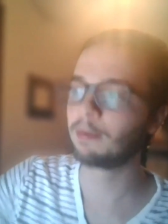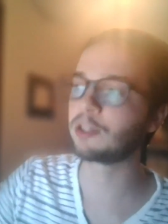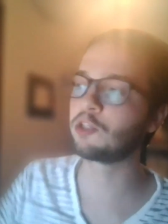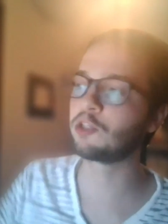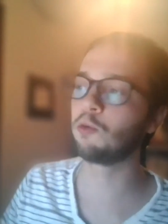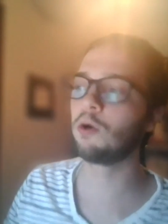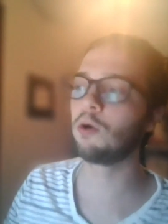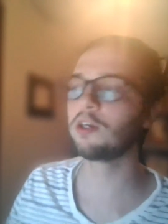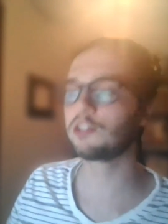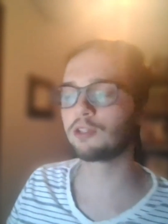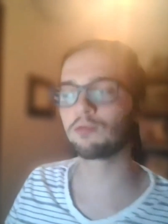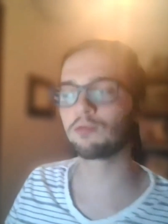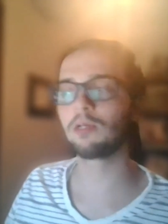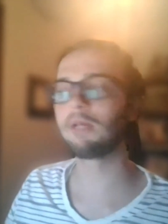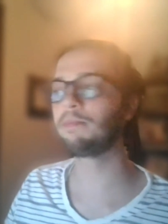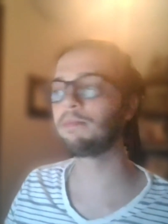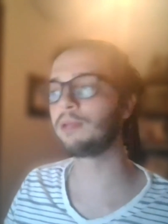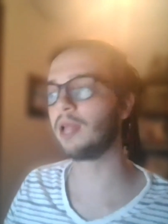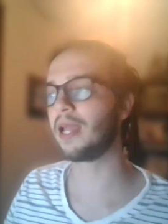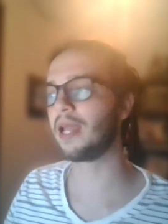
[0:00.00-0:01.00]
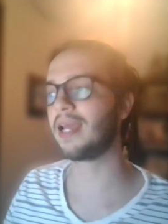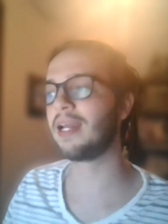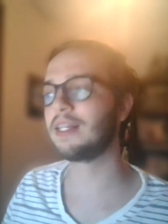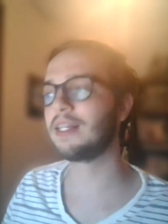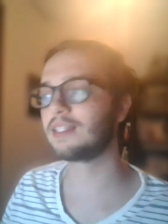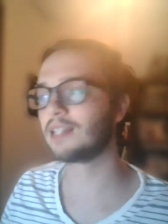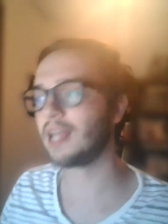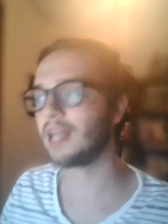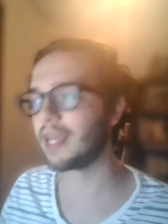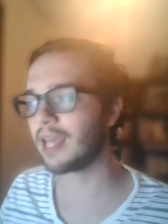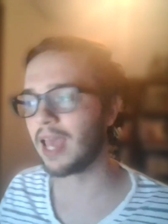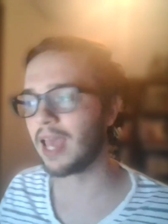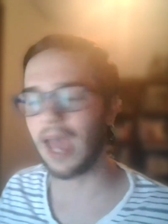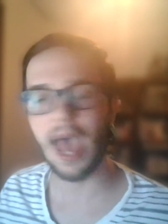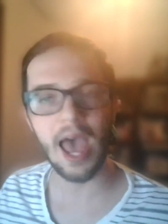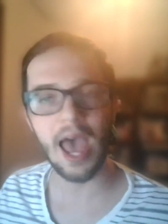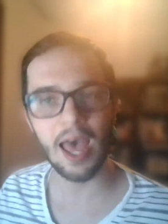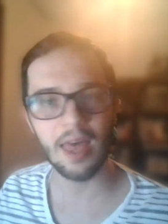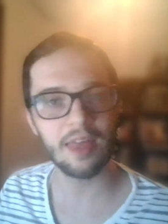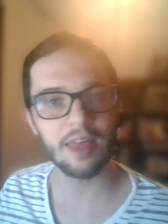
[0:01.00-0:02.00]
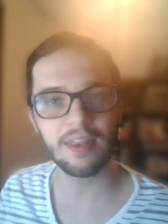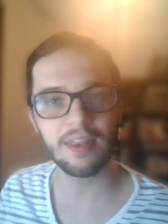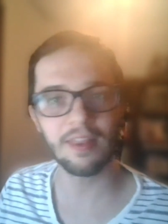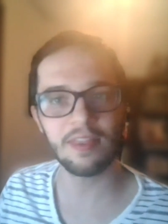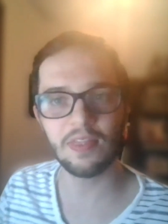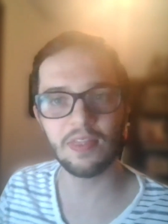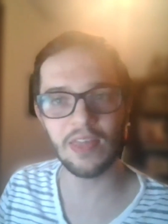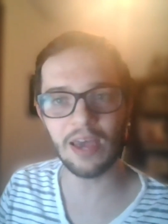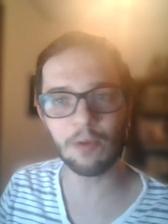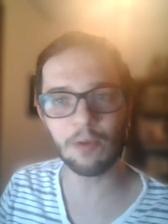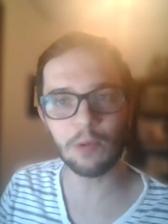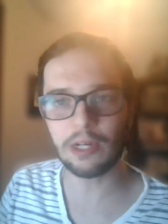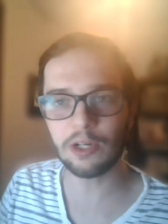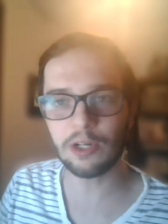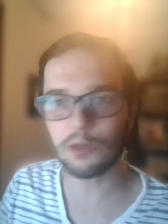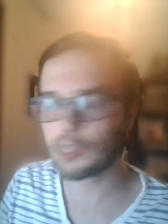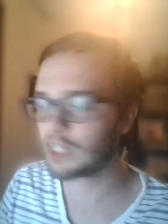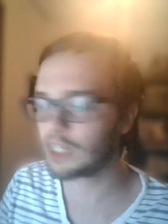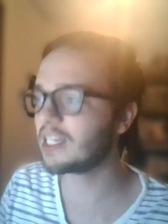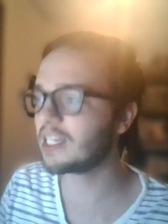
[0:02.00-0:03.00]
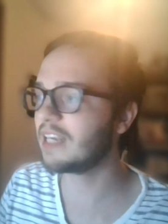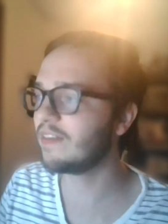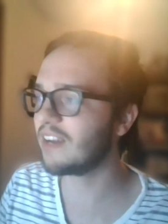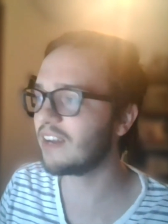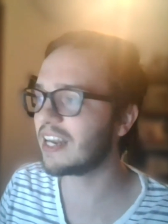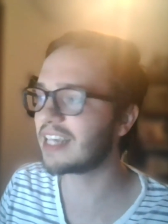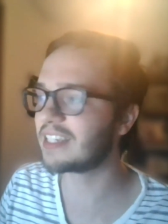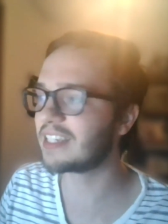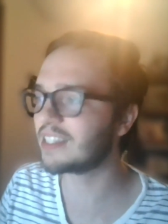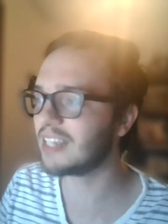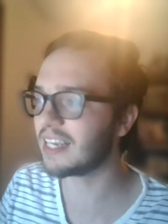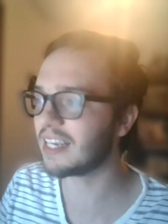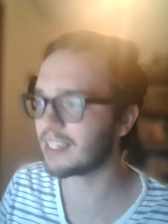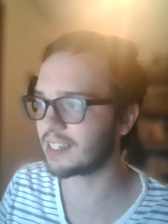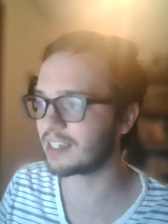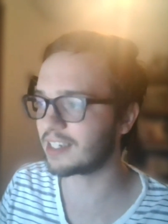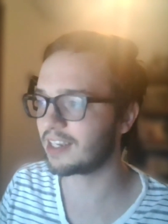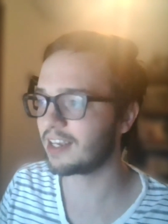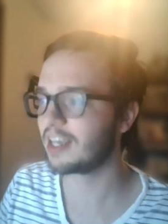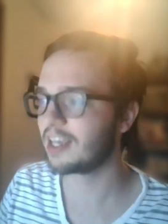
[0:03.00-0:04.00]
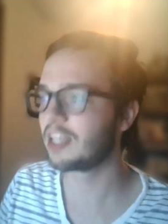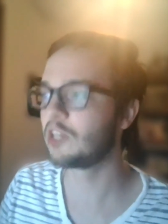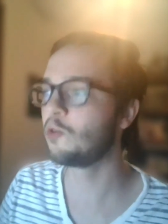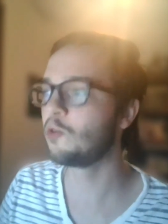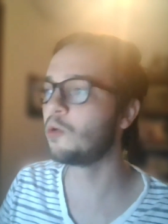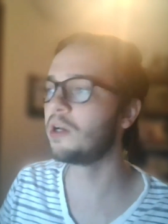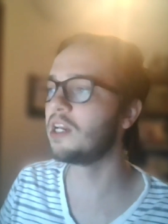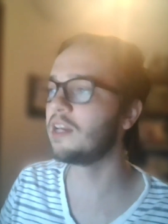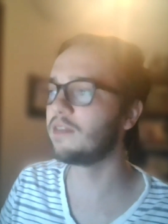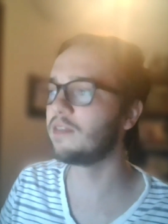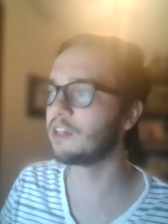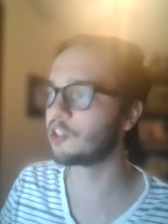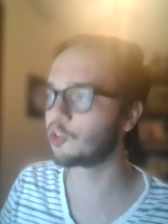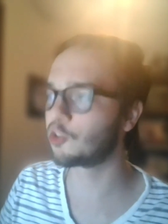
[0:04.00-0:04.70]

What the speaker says: But you watch the replay, and it's like that window doesn't even exist. You wouldn't